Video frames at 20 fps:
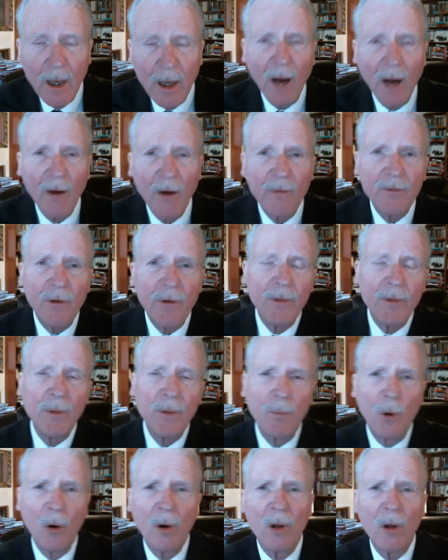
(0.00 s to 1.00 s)
of
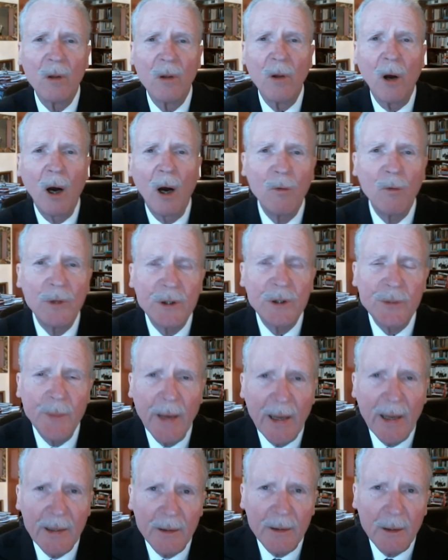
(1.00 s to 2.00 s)
the moral law which
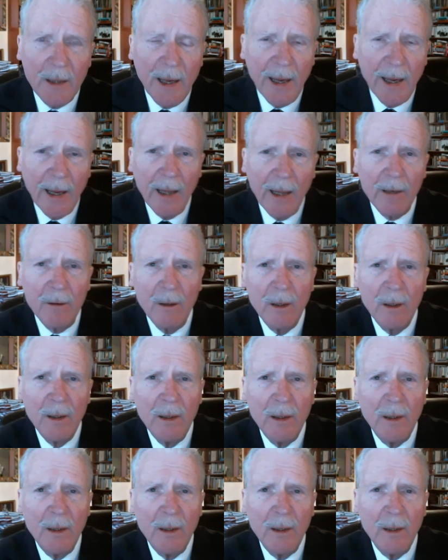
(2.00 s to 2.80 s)
man can